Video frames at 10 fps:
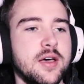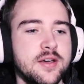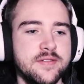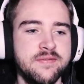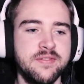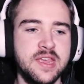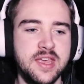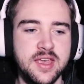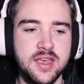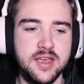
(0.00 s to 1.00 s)
of
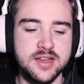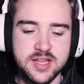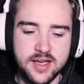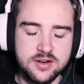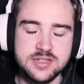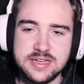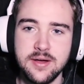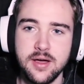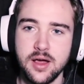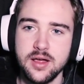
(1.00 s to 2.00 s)
the entire
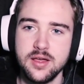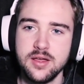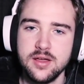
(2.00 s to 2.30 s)
song.